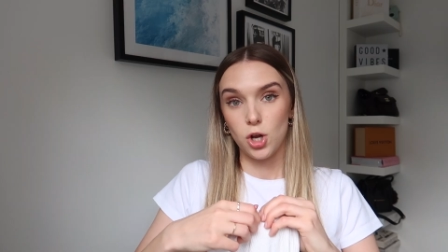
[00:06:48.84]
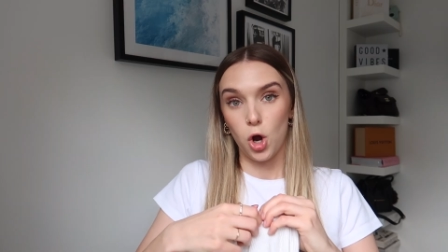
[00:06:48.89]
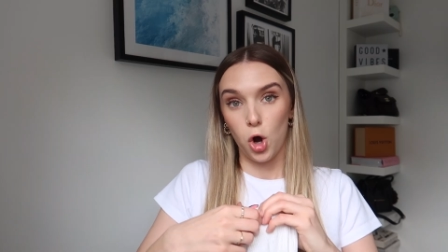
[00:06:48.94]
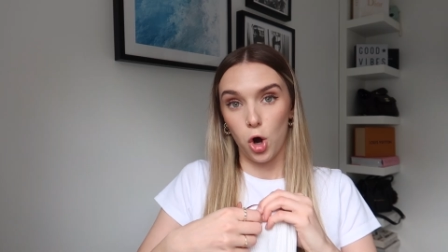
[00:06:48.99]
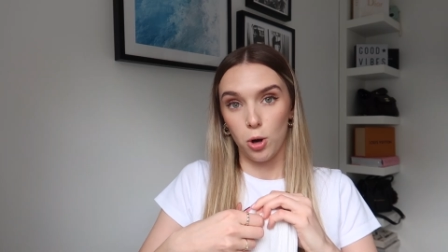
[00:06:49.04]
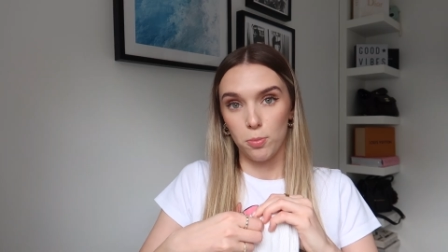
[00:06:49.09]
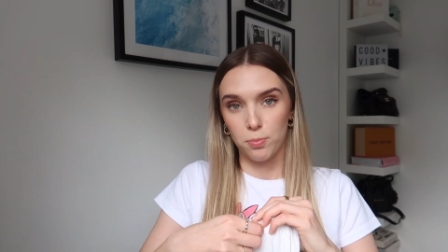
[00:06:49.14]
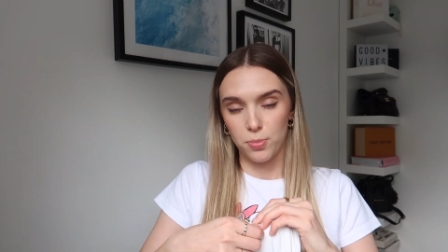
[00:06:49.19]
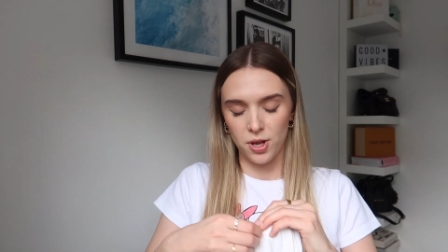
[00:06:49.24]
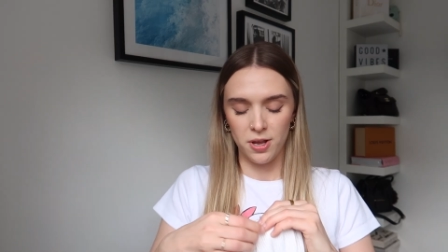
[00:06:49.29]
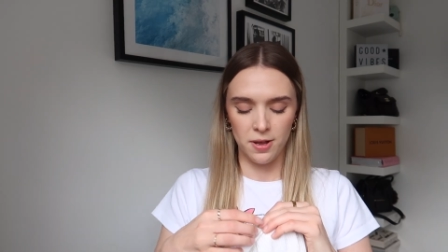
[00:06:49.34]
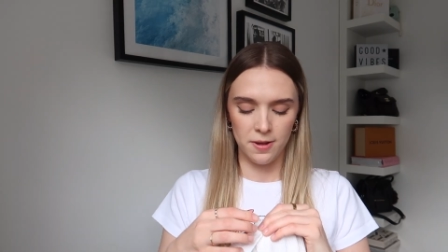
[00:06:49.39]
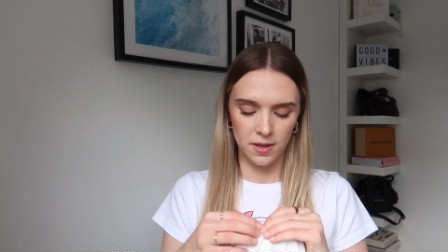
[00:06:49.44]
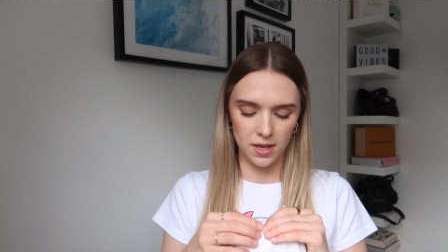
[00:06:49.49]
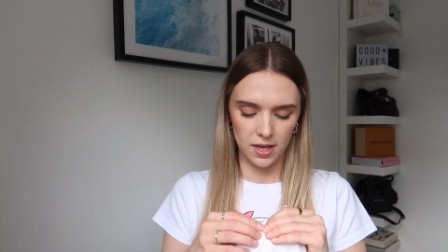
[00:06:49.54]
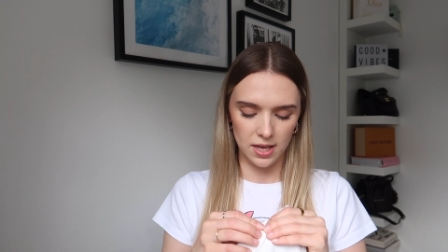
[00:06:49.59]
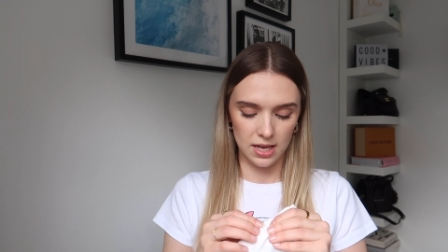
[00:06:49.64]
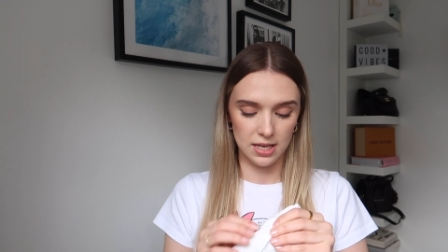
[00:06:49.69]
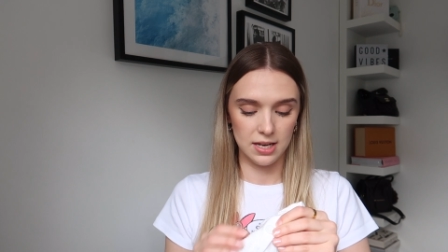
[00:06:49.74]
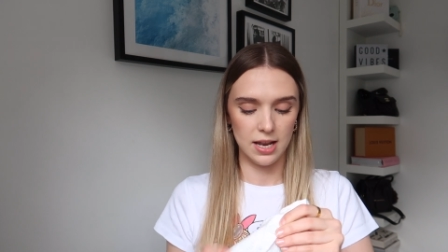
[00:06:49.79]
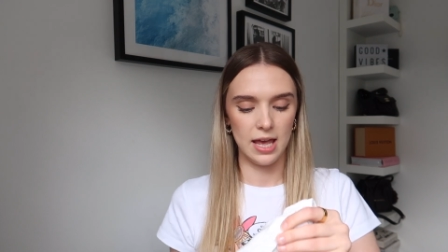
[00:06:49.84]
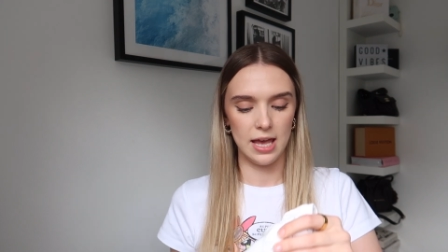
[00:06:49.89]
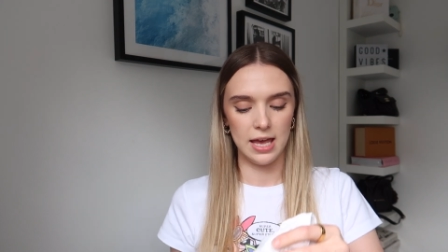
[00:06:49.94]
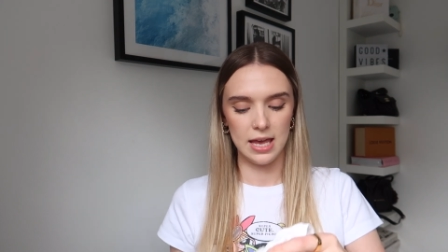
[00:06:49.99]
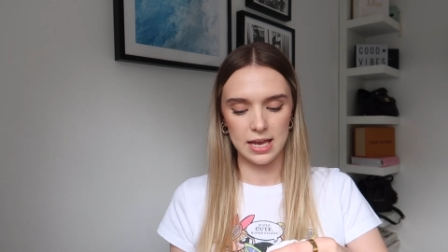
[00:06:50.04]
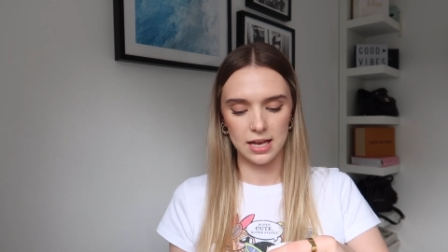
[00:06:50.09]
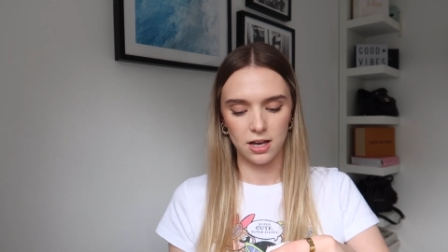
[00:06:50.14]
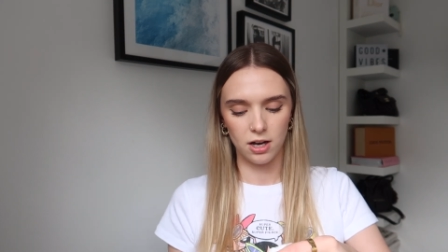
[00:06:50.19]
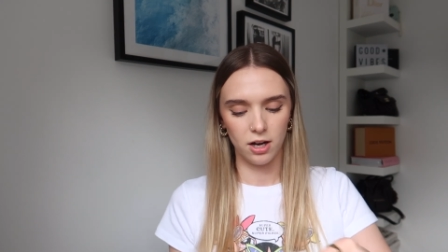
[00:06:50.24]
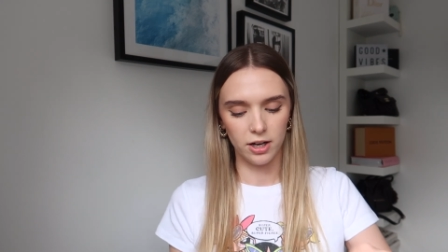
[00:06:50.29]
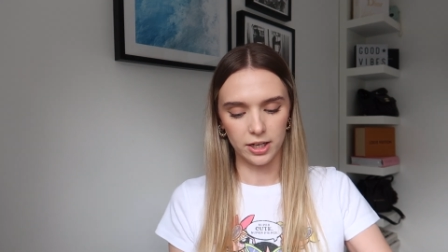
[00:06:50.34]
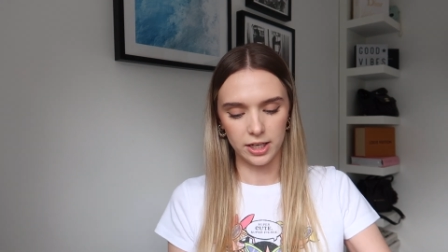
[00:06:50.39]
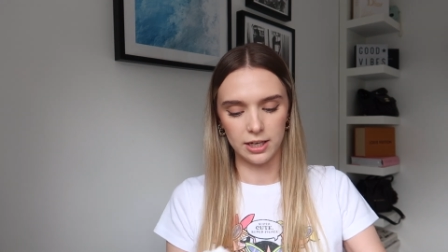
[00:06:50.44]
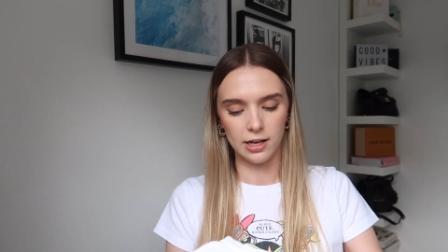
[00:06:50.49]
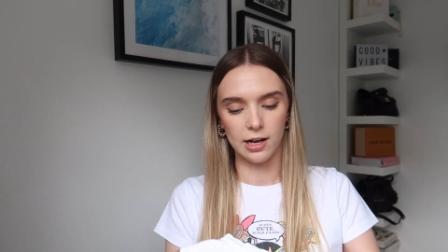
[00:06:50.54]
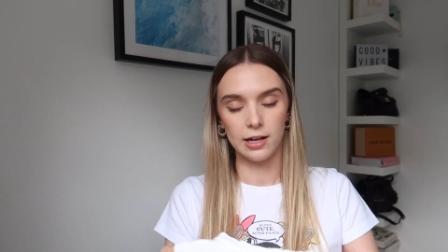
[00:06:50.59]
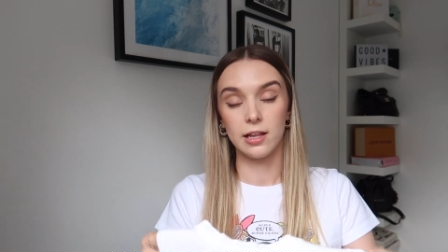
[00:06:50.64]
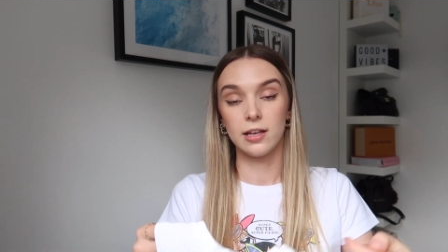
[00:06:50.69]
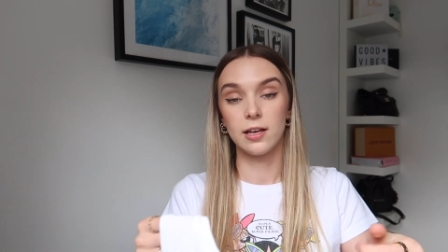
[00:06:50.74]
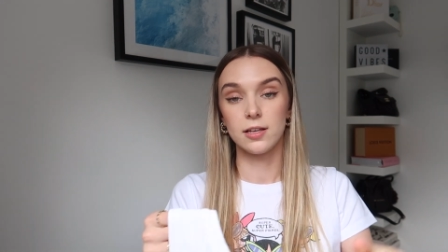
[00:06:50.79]
top in a khaki
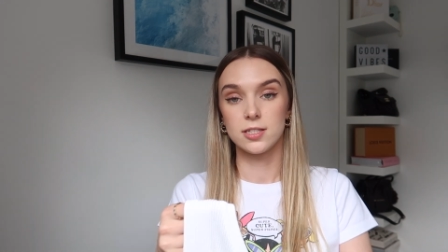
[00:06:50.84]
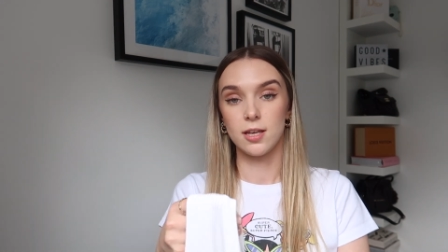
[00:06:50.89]
colour,